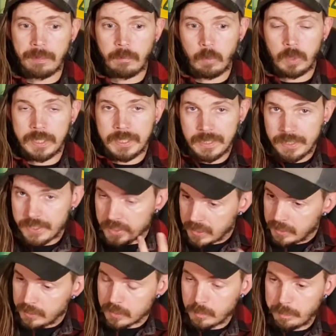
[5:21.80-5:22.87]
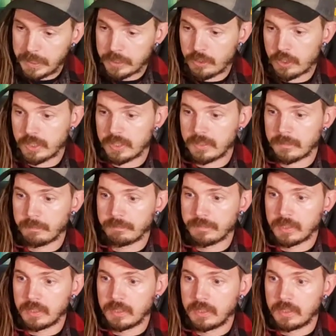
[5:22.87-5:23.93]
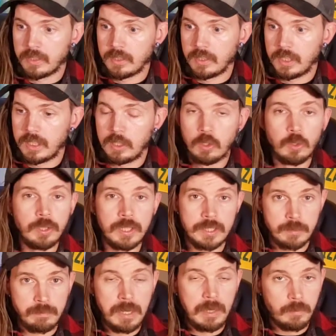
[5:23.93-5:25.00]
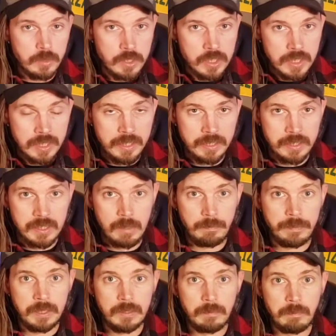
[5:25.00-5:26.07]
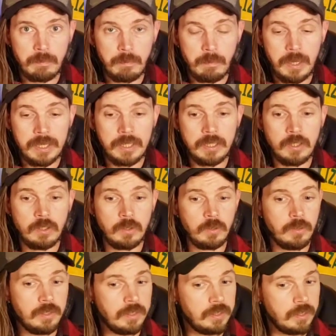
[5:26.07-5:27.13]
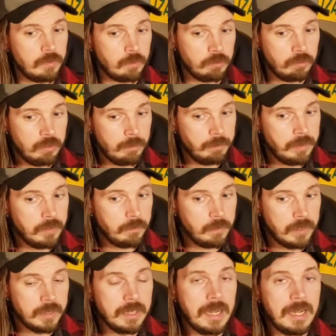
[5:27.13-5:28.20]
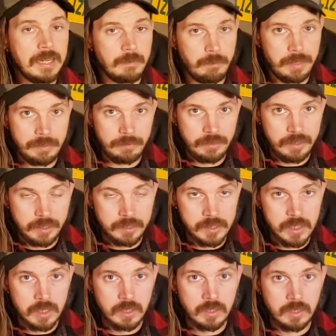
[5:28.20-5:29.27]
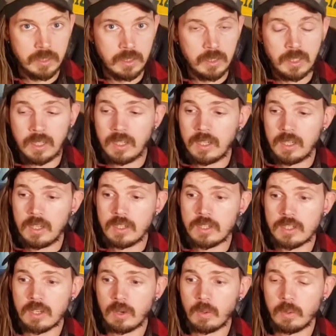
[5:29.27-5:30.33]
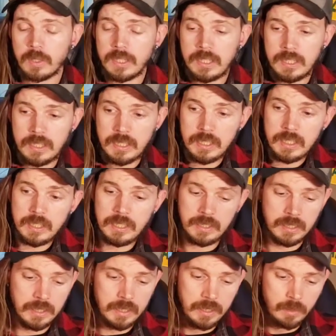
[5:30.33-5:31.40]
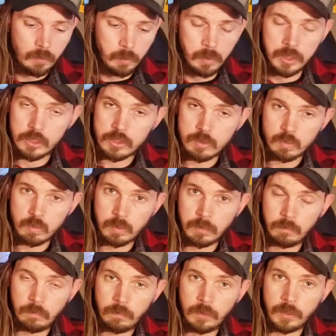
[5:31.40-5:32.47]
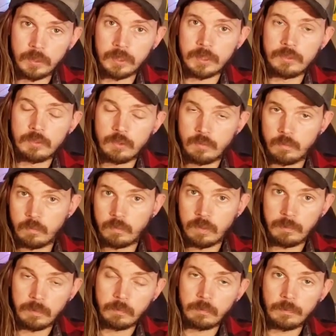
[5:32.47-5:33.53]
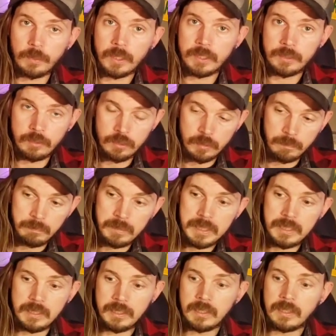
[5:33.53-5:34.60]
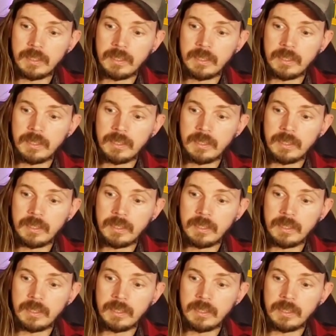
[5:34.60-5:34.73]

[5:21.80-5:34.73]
when he seen this picture, he knew that his mom was seeing something, but he knew that there was something very odd about this. So he was referred from a friend to me